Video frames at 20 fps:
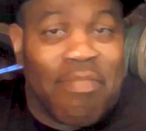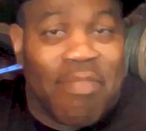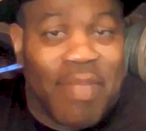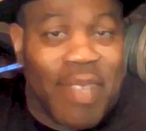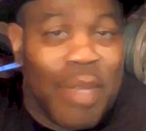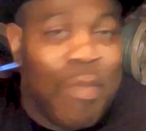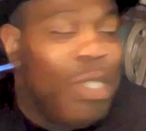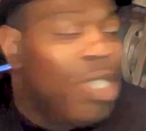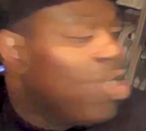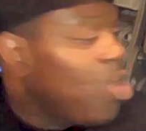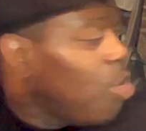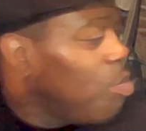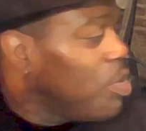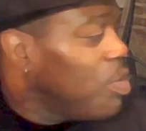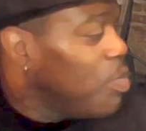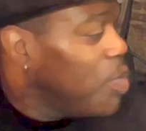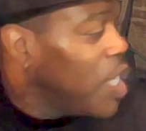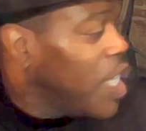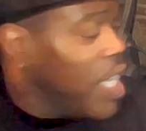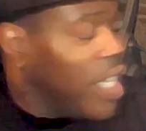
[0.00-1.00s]
Let me start with
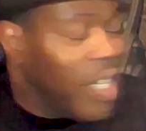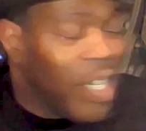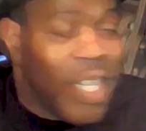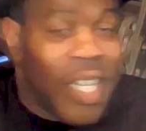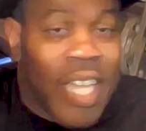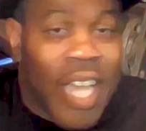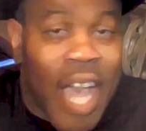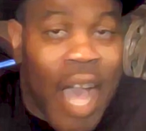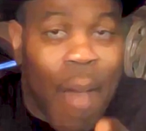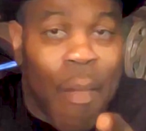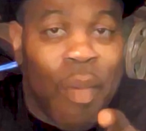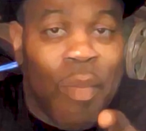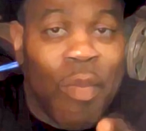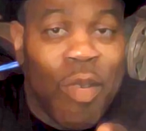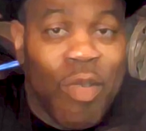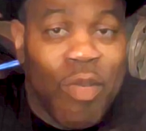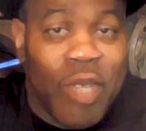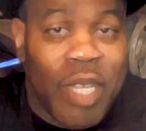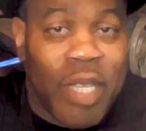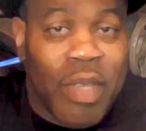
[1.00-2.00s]
the Makita. I'm going to
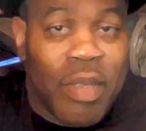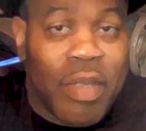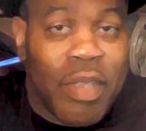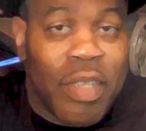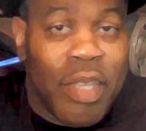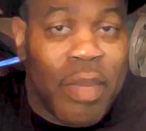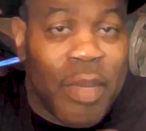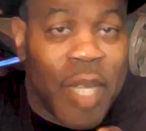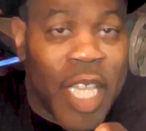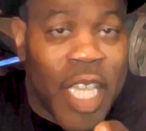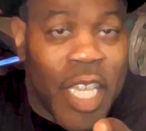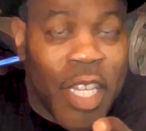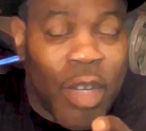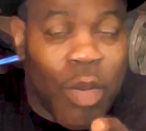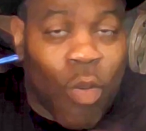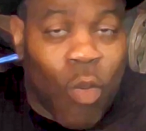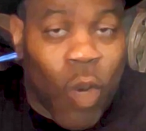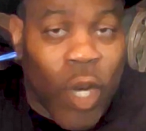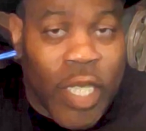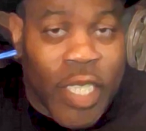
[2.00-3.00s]
move the
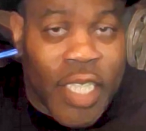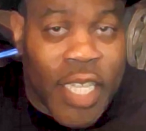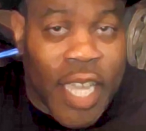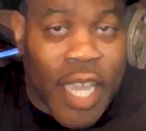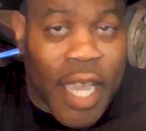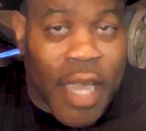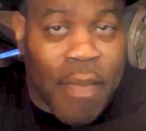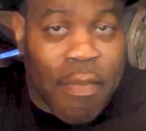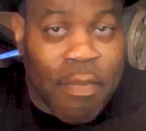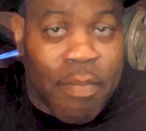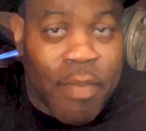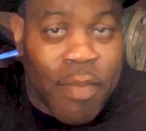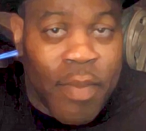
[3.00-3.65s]
Makita one time,